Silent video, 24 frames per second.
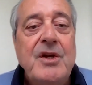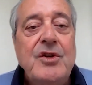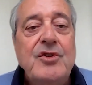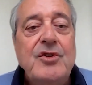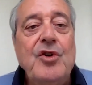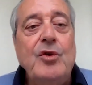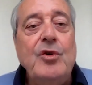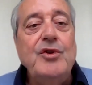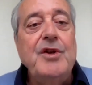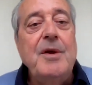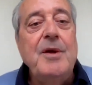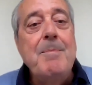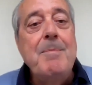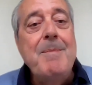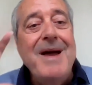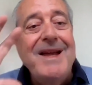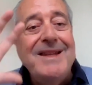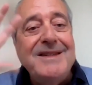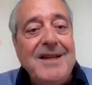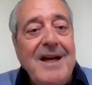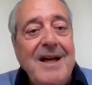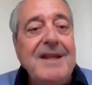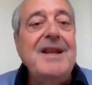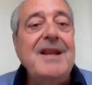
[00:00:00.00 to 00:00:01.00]
So the
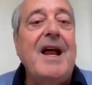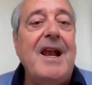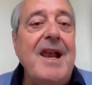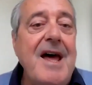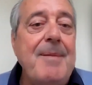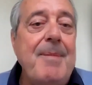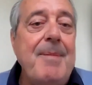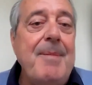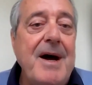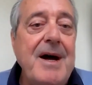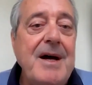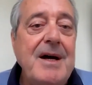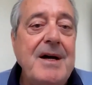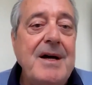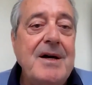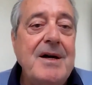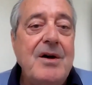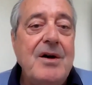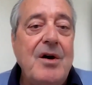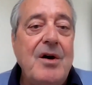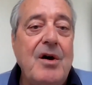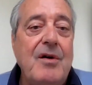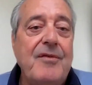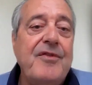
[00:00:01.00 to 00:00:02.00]
meta dilemma
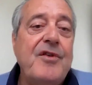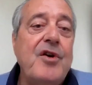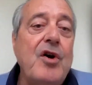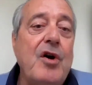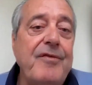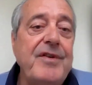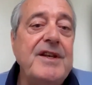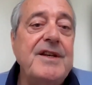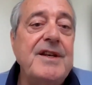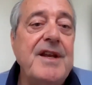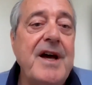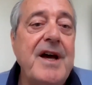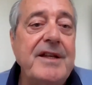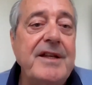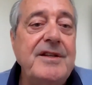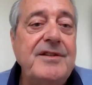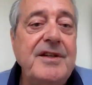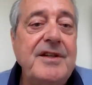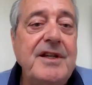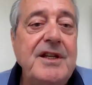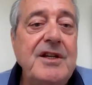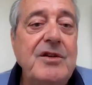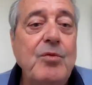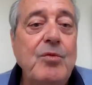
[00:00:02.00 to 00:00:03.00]
of
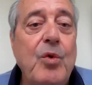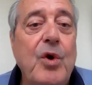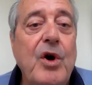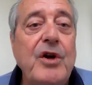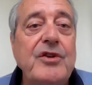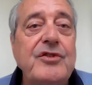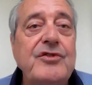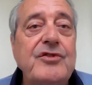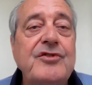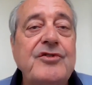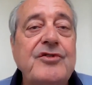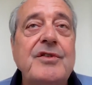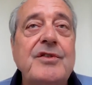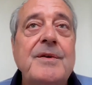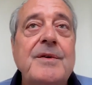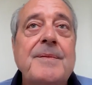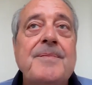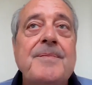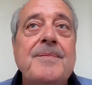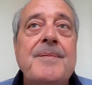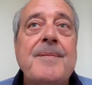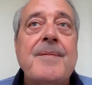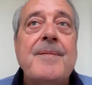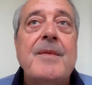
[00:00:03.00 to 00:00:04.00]
COVID-19 was,
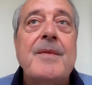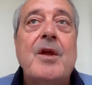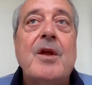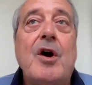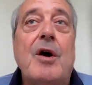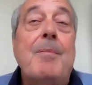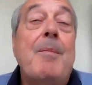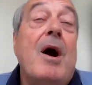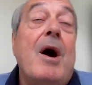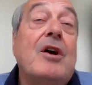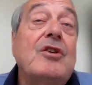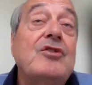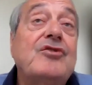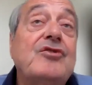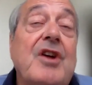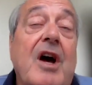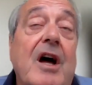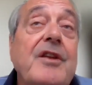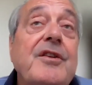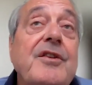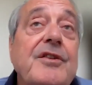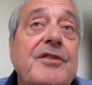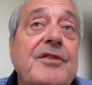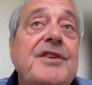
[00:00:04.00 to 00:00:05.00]
amongst
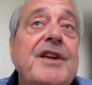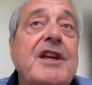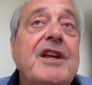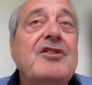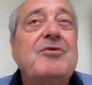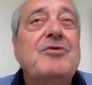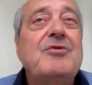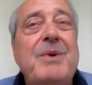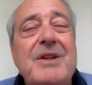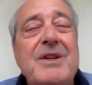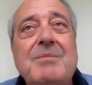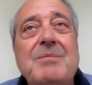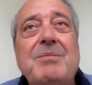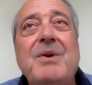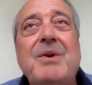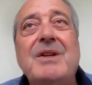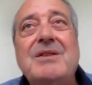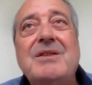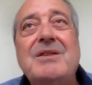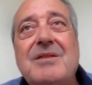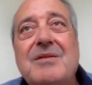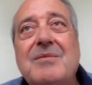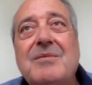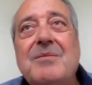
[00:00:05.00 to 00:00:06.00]
other things, but
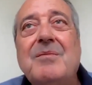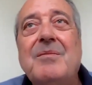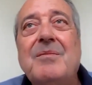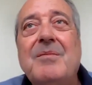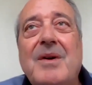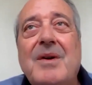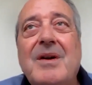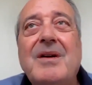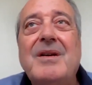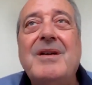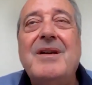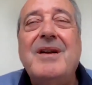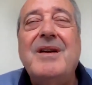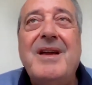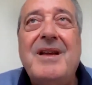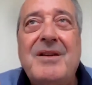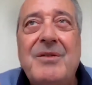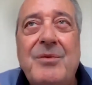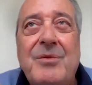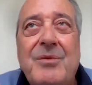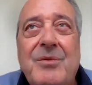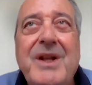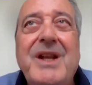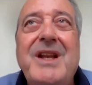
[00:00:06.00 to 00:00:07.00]

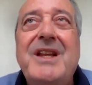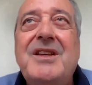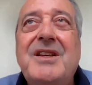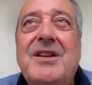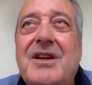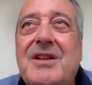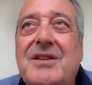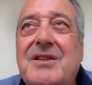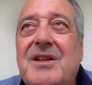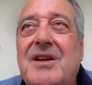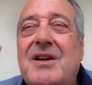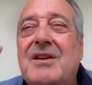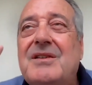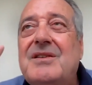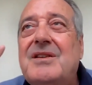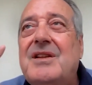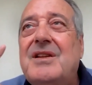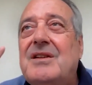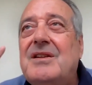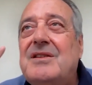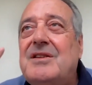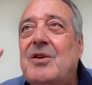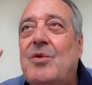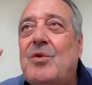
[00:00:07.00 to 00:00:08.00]
really
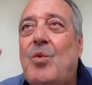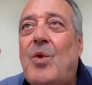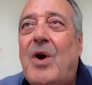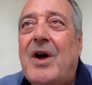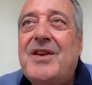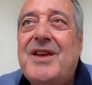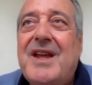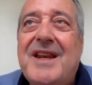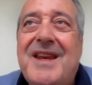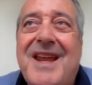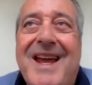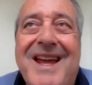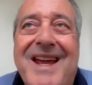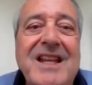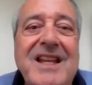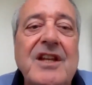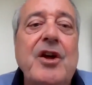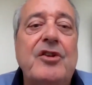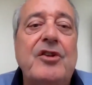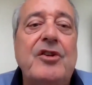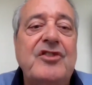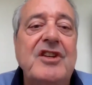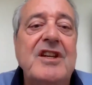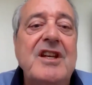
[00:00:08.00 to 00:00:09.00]
the one that hit
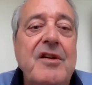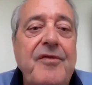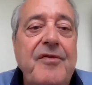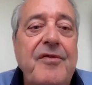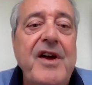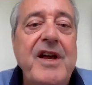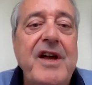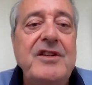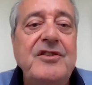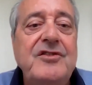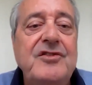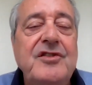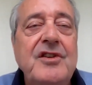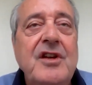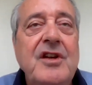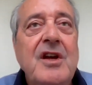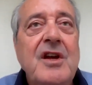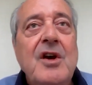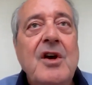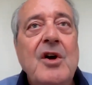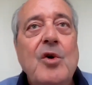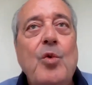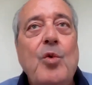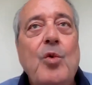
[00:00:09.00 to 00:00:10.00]
us in the face
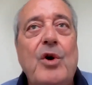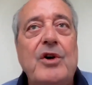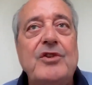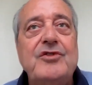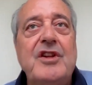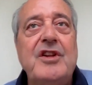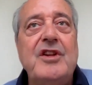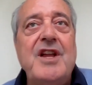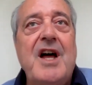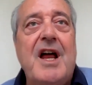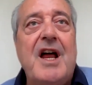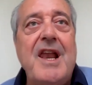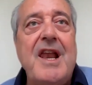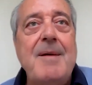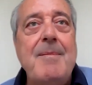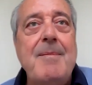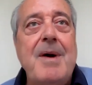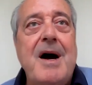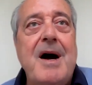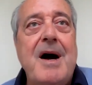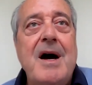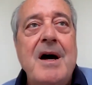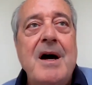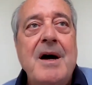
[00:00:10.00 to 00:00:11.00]
was the
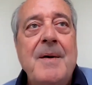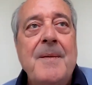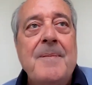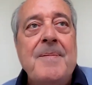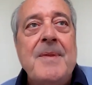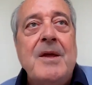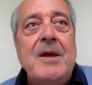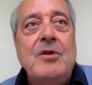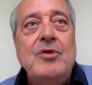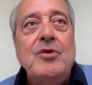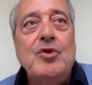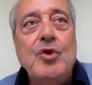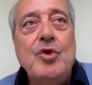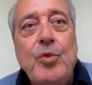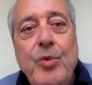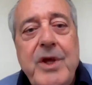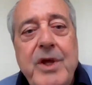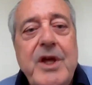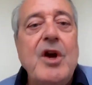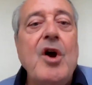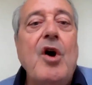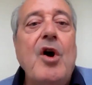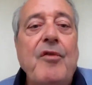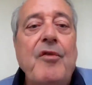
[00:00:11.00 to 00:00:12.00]
dilemma, do
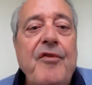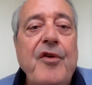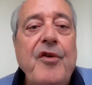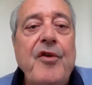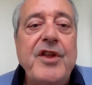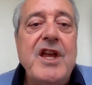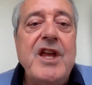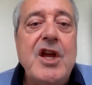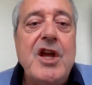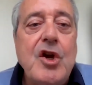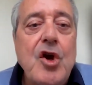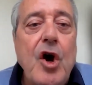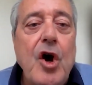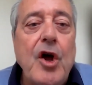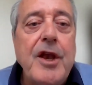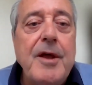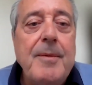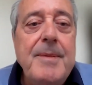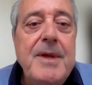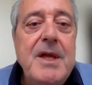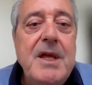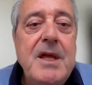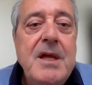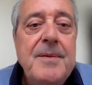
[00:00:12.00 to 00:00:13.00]
we go for the
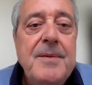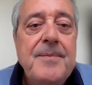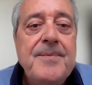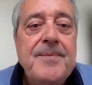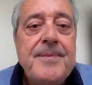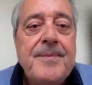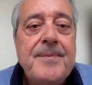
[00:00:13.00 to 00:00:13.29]
economy